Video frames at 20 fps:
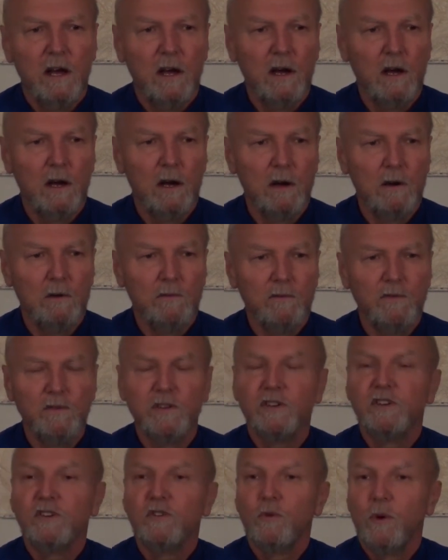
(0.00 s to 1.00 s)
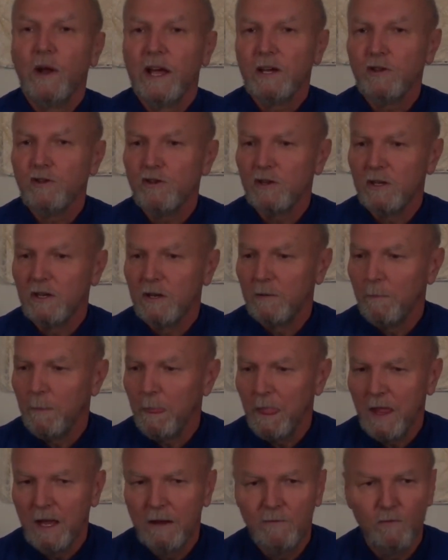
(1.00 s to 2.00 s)
of the direction
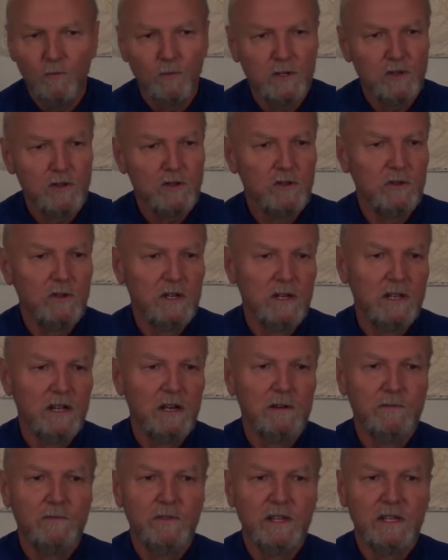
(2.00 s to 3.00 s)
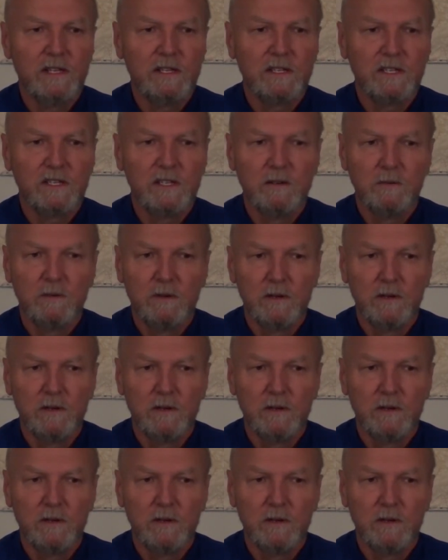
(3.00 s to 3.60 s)
of his